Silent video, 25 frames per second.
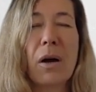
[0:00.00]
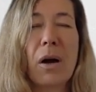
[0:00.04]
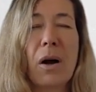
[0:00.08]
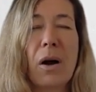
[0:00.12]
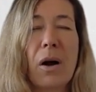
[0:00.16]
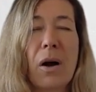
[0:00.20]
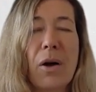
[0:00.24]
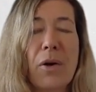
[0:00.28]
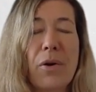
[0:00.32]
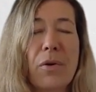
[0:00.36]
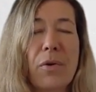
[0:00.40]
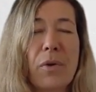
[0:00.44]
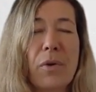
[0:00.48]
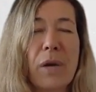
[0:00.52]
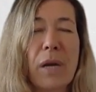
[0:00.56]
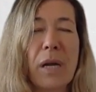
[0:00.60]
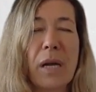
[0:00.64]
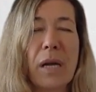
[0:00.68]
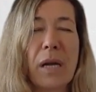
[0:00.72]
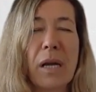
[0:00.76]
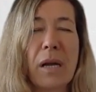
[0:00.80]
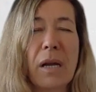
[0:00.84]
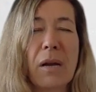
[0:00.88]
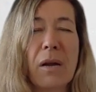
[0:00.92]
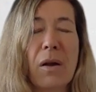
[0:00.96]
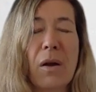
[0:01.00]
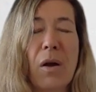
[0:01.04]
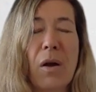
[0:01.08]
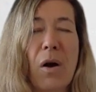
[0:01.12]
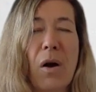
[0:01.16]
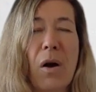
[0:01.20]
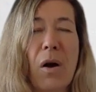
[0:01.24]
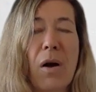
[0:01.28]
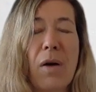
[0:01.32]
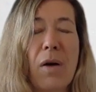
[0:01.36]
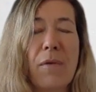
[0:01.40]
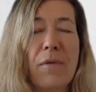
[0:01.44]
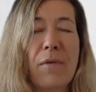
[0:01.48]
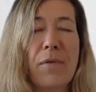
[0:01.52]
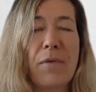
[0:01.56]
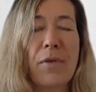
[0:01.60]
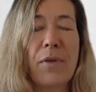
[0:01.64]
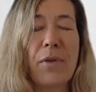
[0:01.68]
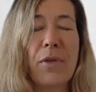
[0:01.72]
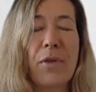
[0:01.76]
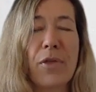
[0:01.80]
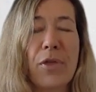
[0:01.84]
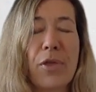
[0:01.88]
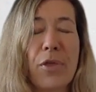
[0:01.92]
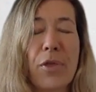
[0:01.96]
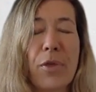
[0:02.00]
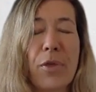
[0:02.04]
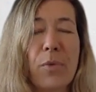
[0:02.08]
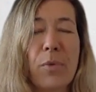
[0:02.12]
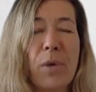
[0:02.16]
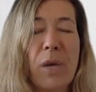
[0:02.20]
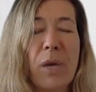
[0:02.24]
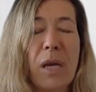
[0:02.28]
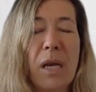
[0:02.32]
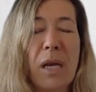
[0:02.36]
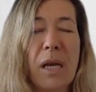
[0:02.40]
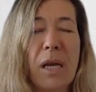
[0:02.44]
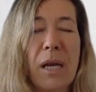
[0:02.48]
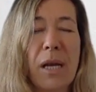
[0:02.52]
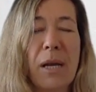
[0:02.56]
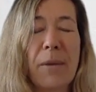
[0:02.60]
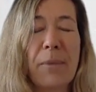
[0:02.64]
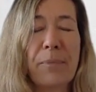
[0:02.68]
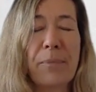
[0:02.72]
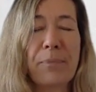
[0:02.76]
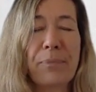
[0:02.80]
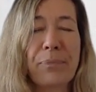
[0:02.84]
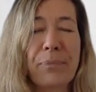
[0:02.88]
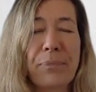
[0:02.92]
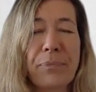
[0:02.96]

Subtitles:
honoring of the three